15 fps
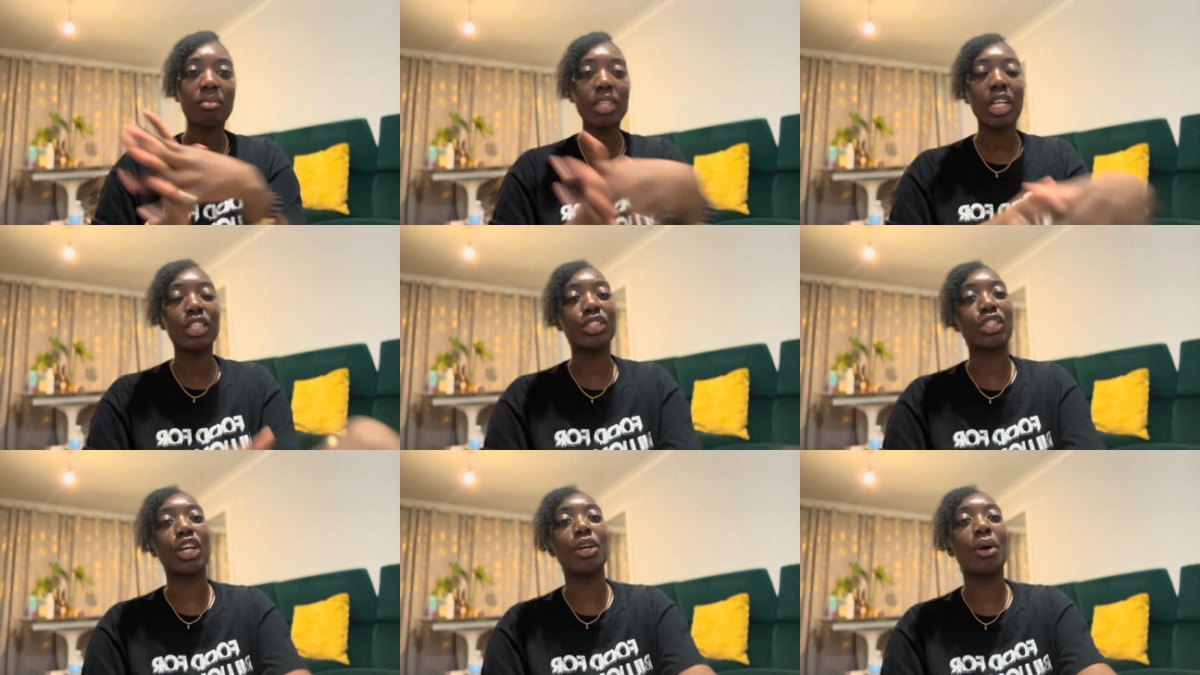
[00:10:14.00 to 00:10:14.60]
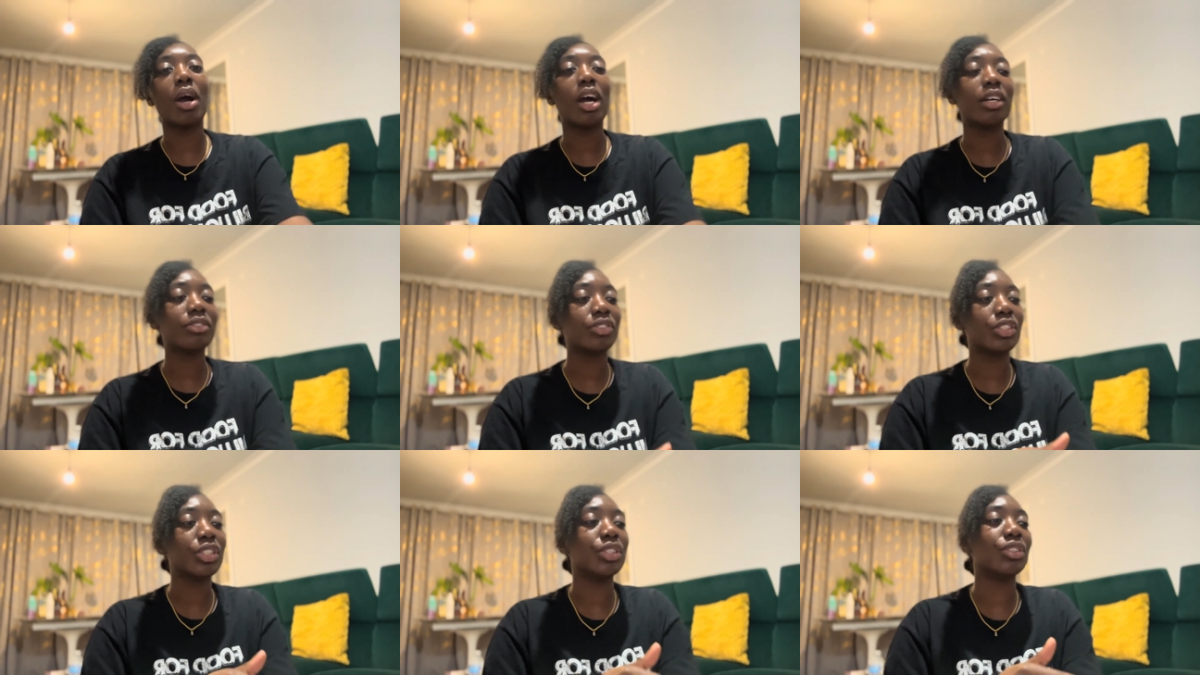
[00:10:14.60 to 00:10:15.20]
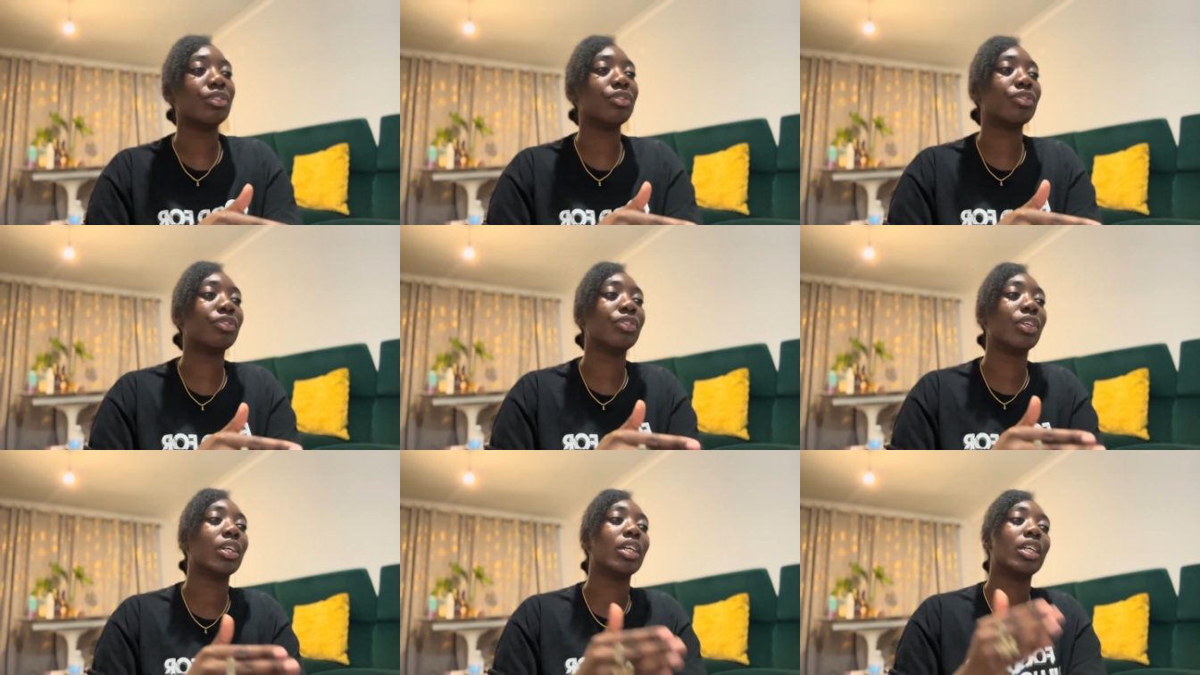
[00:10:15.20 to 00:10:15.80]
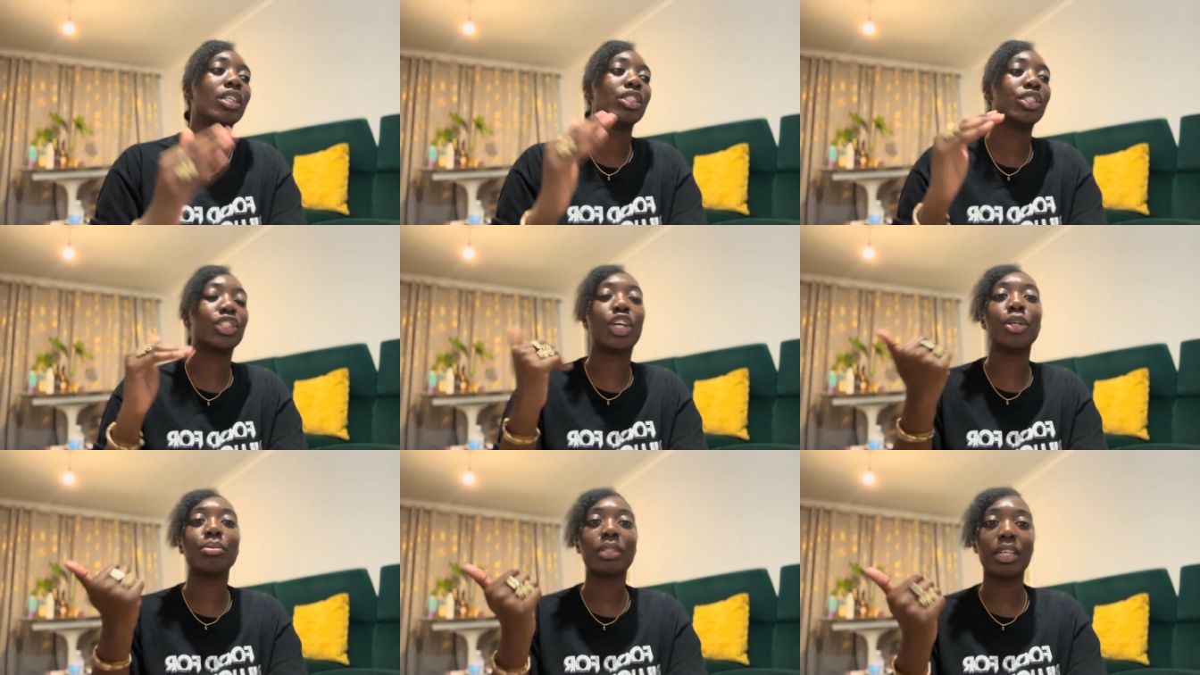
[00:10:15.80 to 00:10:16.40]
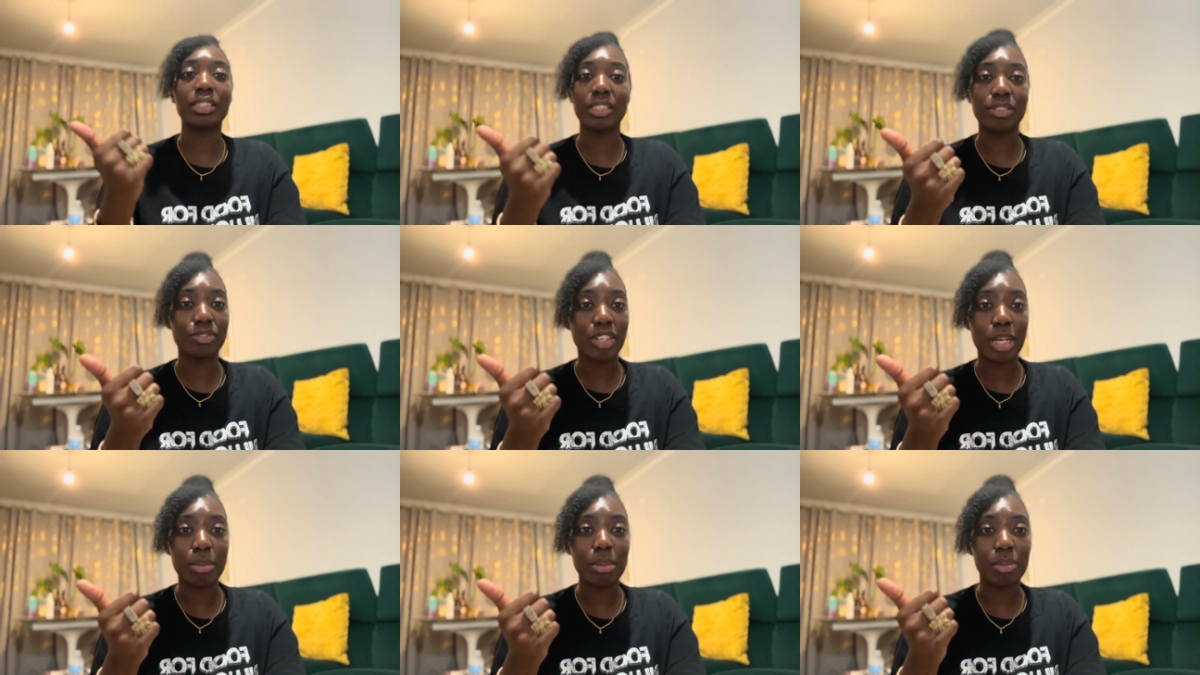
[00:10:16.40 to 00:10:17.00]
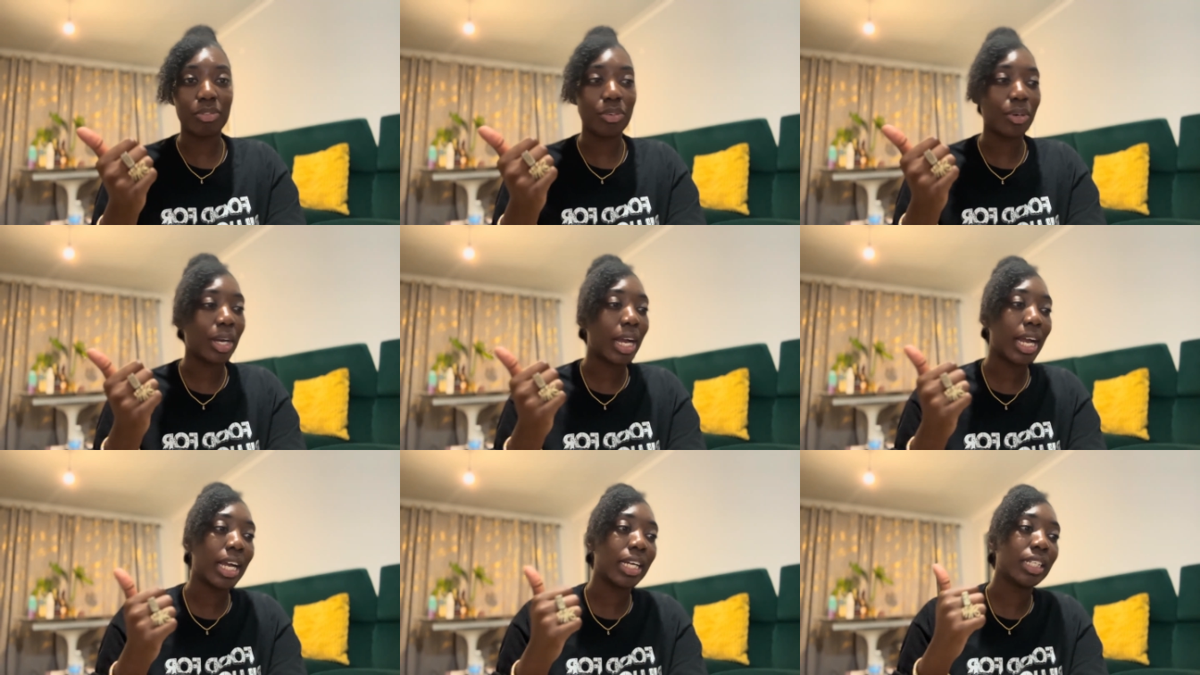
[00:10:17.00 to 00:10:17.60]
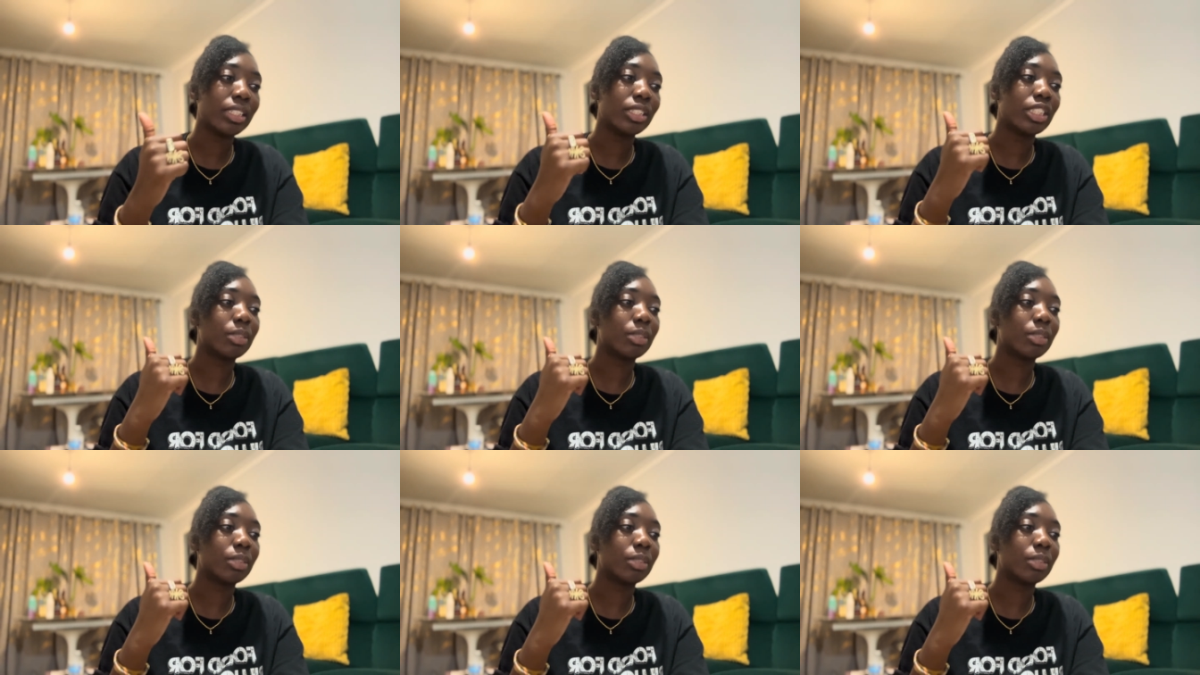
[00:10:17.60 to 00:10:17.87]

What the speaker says: So after you've scoped out the environment beforehand,